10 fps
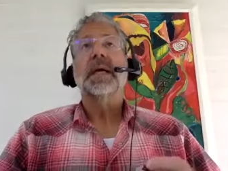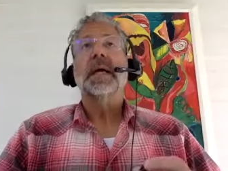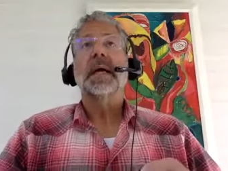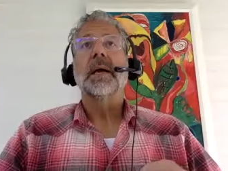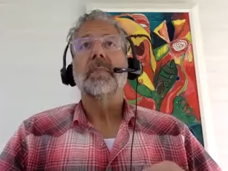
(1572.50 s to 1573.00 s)

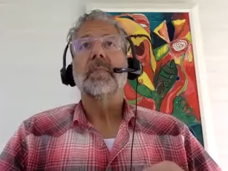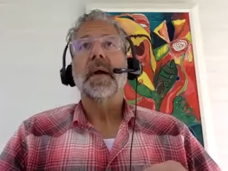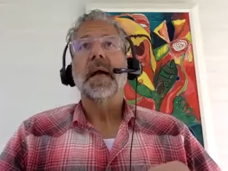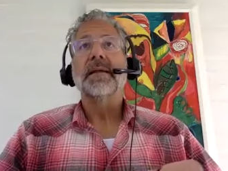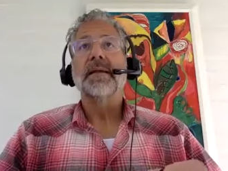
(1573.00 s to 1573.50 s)
um,
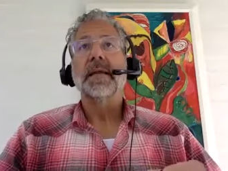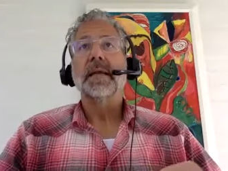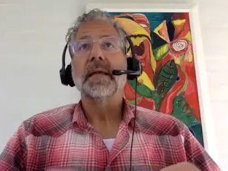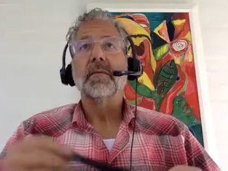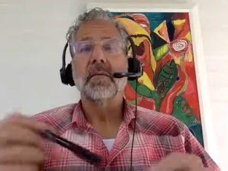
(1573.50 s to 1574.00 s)
i think
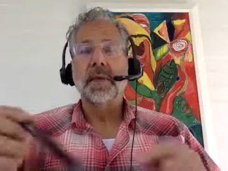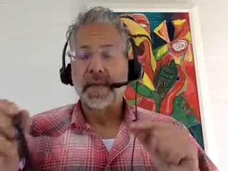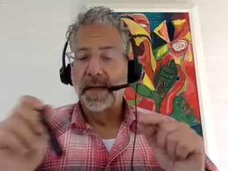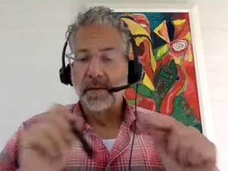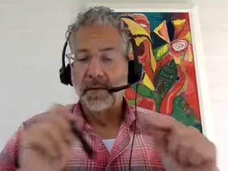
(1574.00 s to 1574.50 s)
with
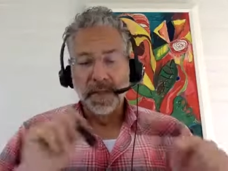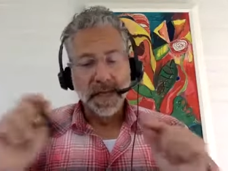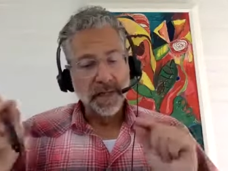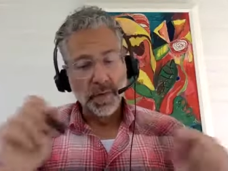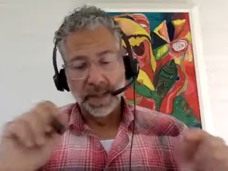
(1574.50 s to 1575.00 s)
it, with
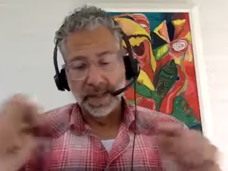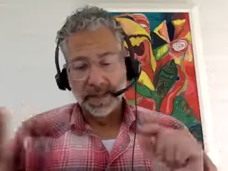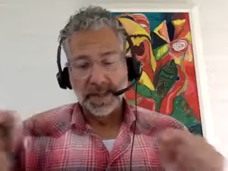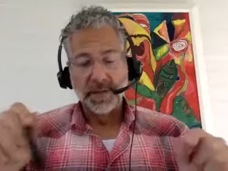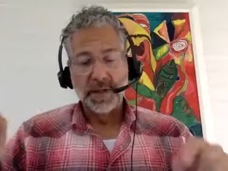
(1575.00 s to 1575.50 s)
any
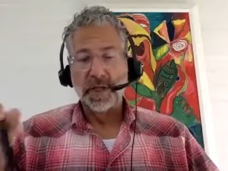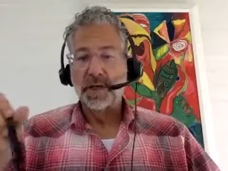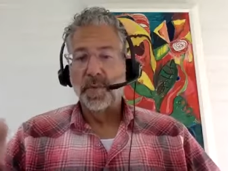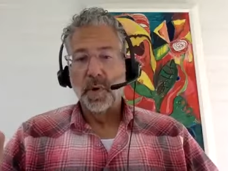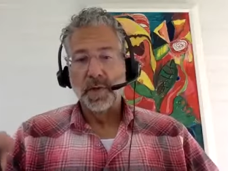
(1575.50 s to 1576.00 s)
organization that
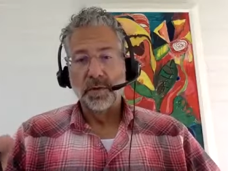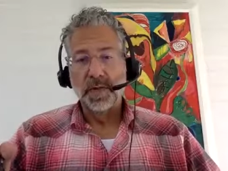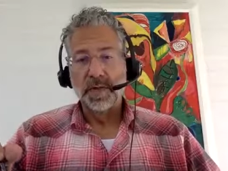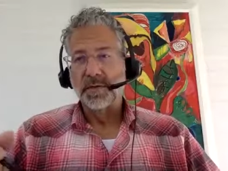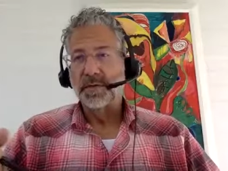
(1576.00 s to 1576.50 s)
you partner
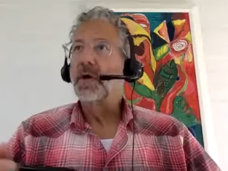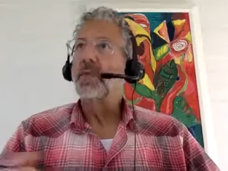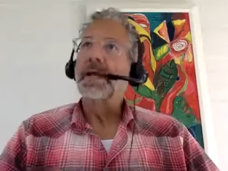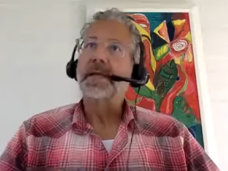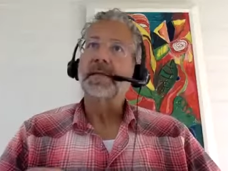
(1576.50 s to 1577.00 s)
with there's
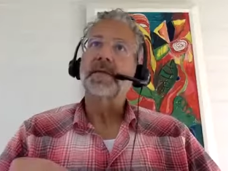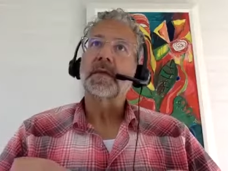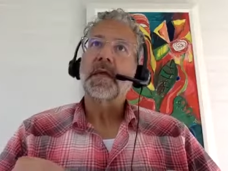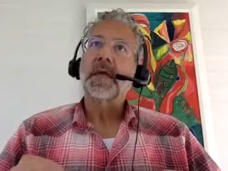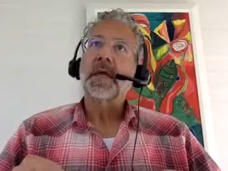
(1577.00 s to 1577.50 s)
always
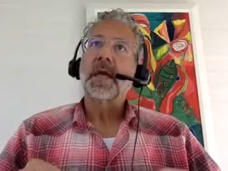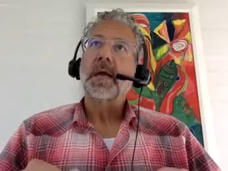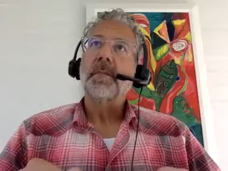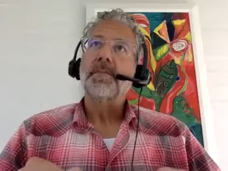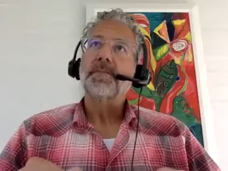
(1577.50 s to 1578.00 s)

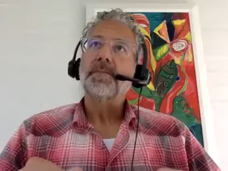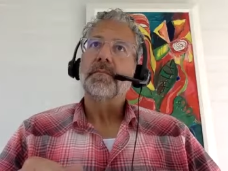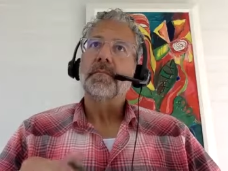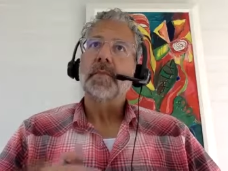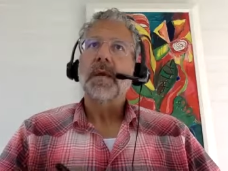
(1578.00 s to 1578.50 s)
um,
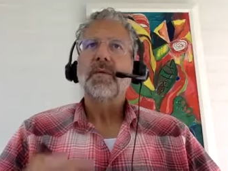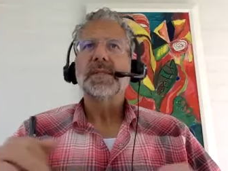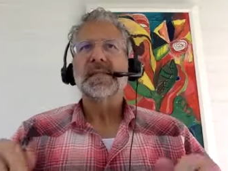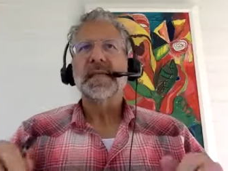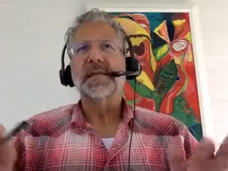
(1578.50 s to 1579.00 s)
I
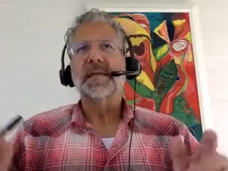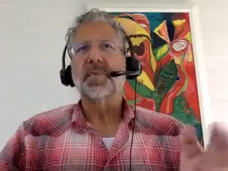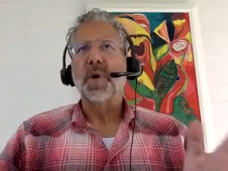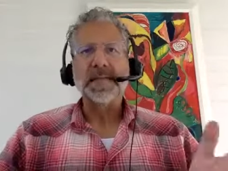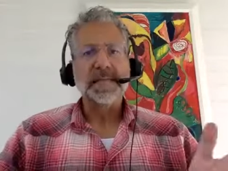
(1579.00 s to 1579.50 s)
wouldn't say
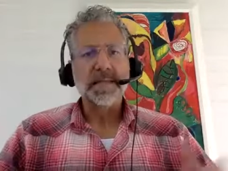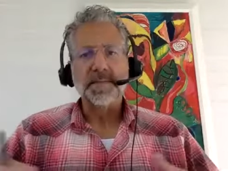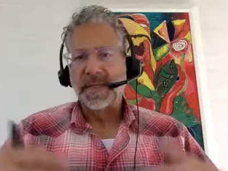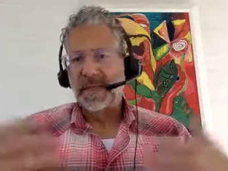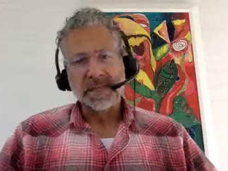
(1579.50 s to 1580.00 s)
surprises,
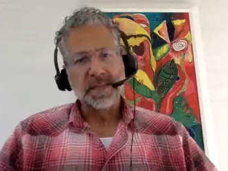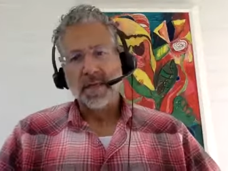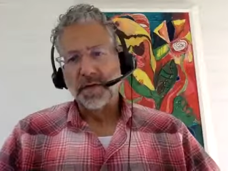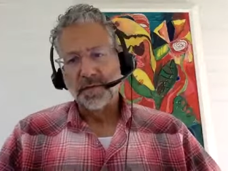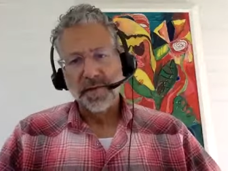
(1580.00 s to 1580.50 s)
but things
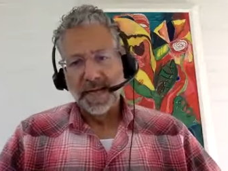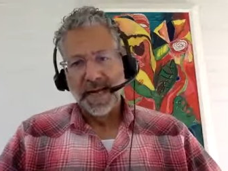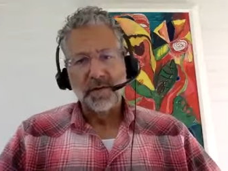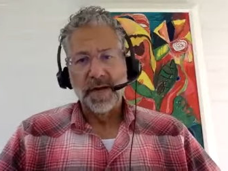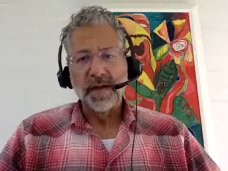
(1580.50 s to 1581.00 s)
that you find
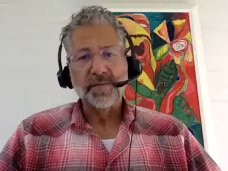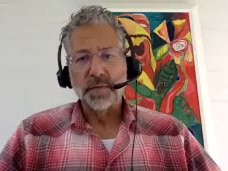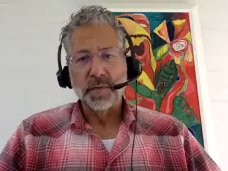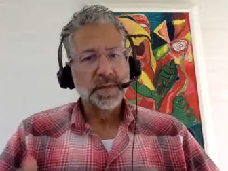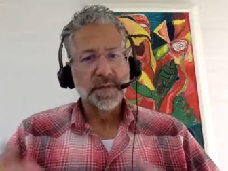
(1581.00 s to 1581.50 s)
out
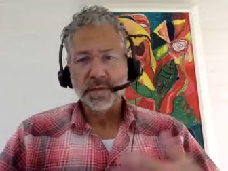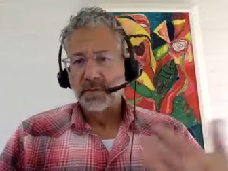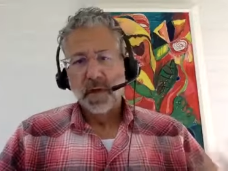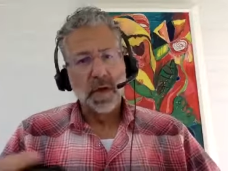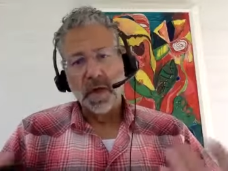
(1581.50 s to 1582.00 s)
afterwards
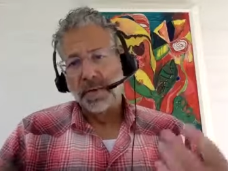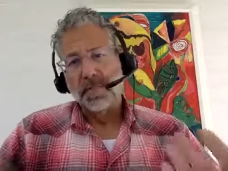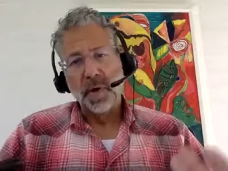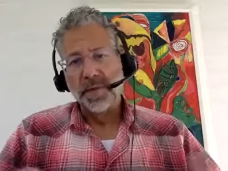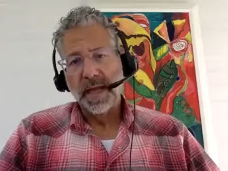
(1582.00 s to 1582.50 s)
on
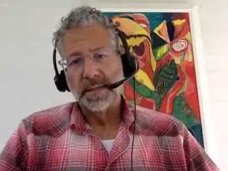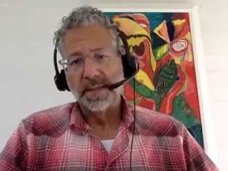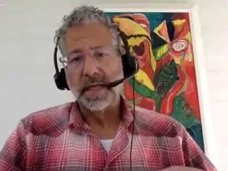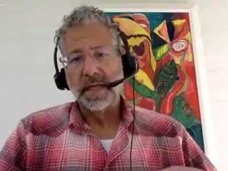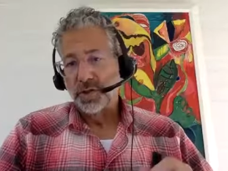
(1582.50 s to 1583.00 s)
both
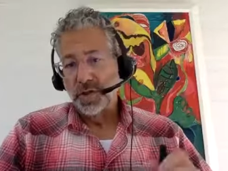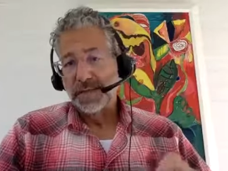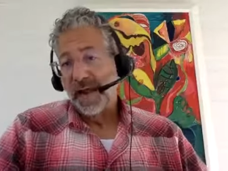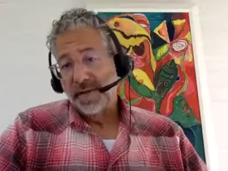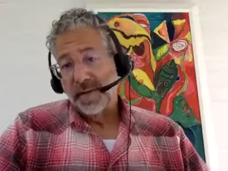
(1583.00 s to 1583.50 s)
ends that you just
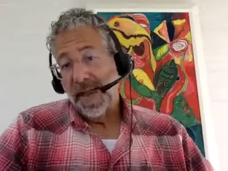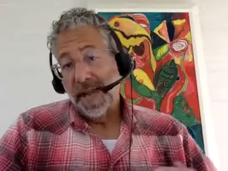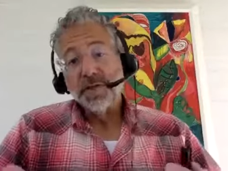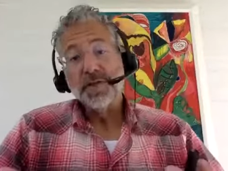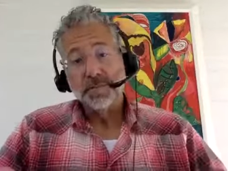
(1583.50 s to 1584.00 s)
have to
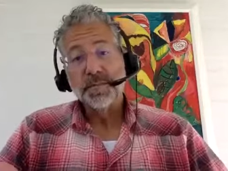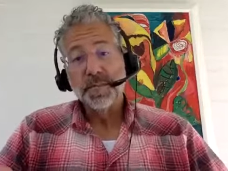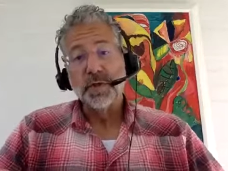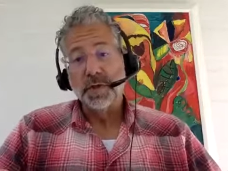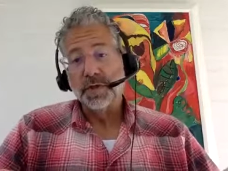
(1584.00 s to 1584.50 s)
manage.
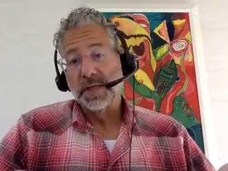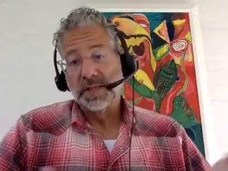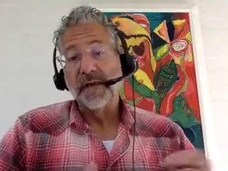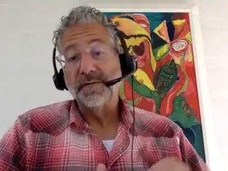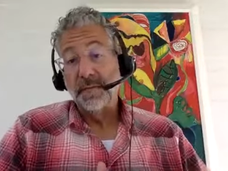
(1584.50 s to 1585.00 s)
So you
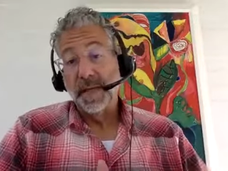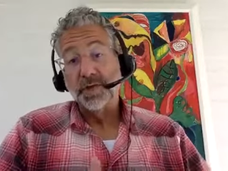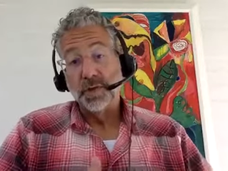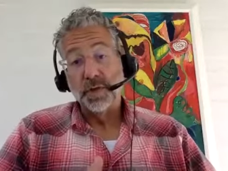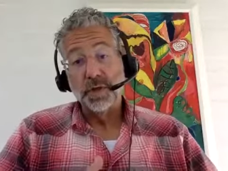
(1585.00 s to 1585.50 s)
just have to make
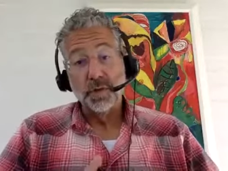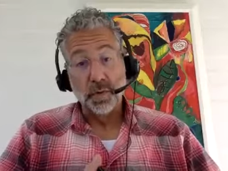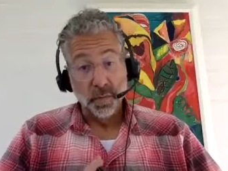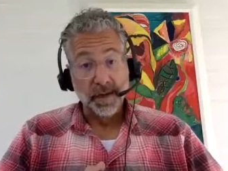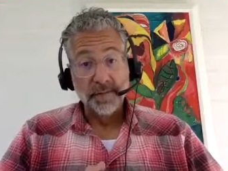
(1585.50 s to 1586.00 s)
sure you're
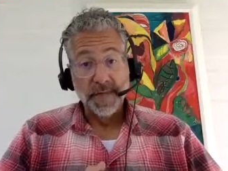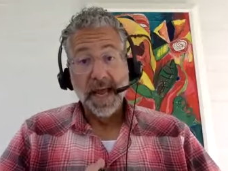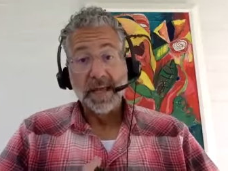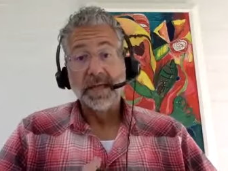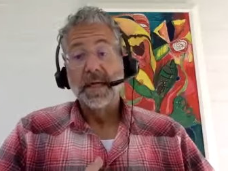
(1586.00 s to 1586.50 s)
aware of that.